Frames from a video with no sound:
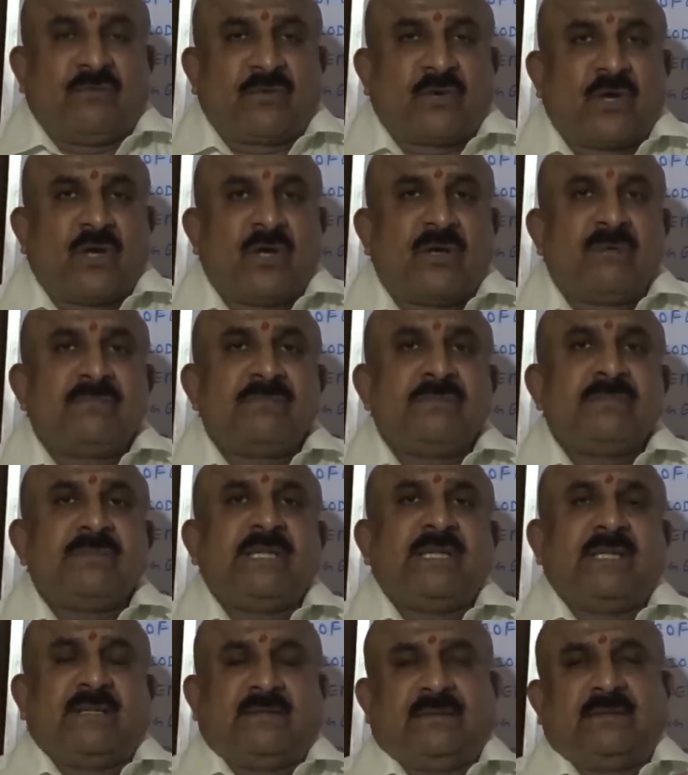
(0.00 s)

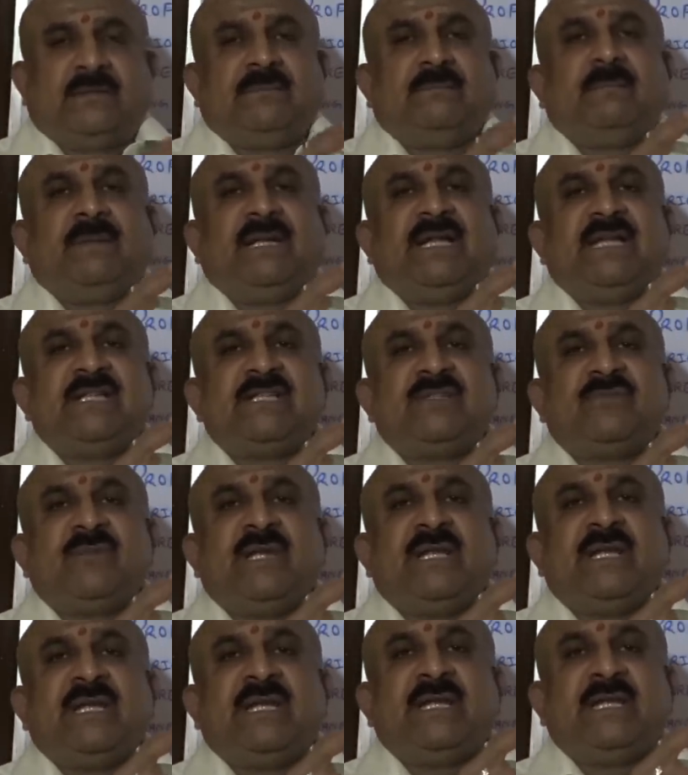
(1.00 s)
from the
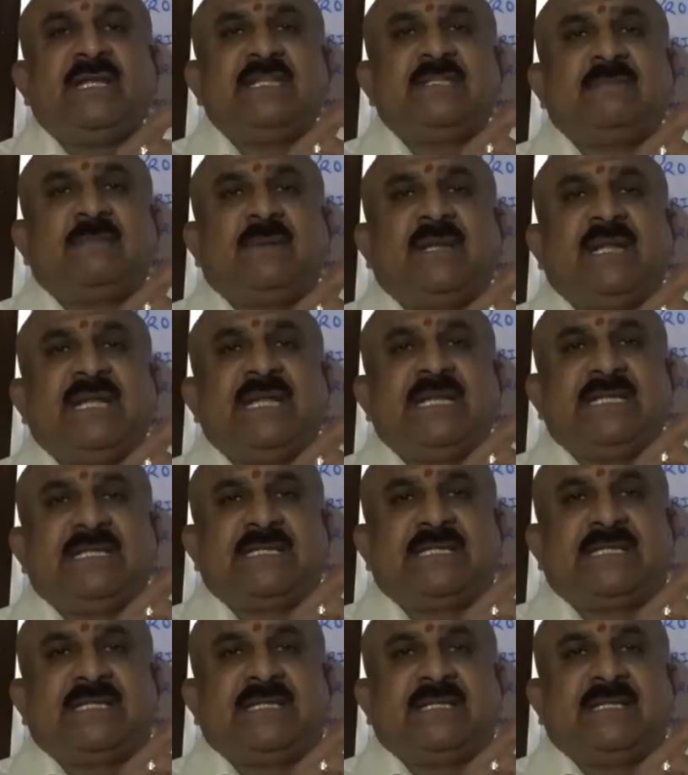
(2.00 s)
place where he is
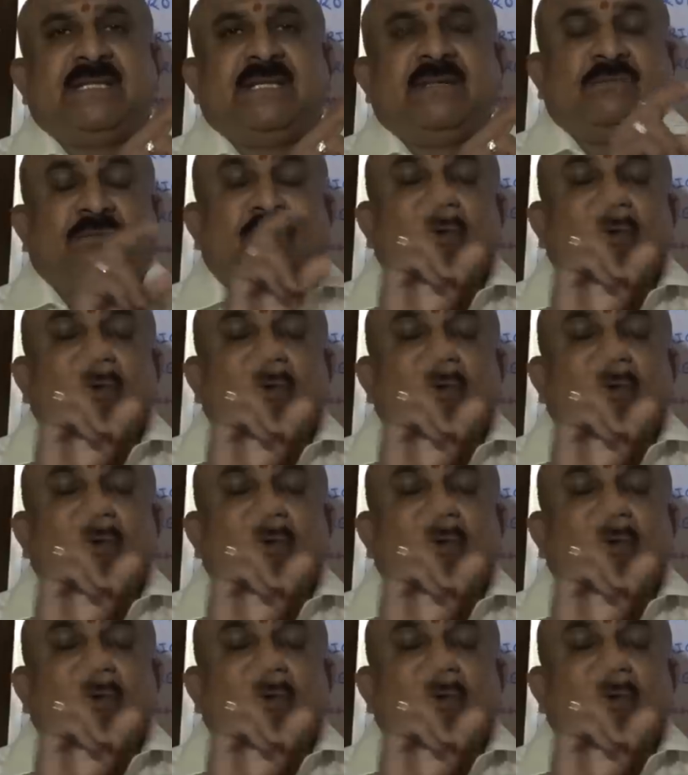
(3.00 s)
placed,